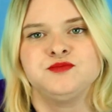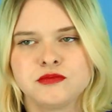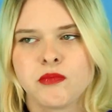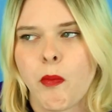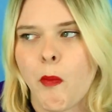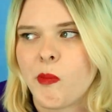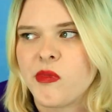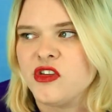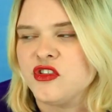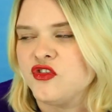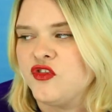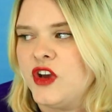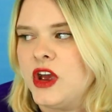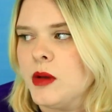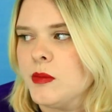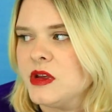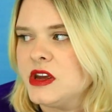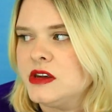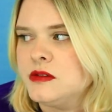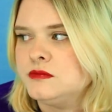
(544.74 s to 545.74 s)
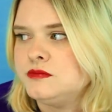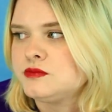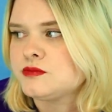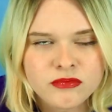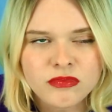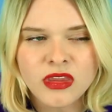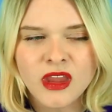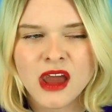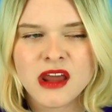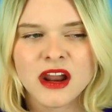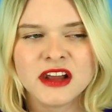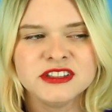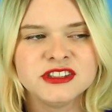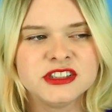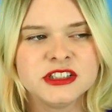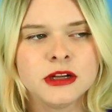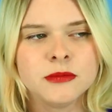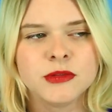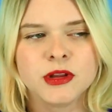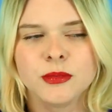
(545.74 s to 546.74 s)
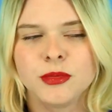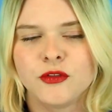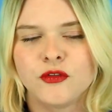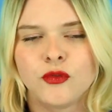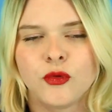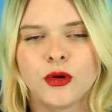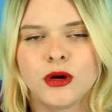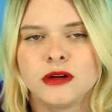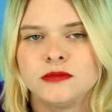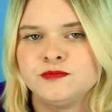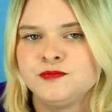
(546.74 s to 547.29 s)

with his family, and I'd seen him there before.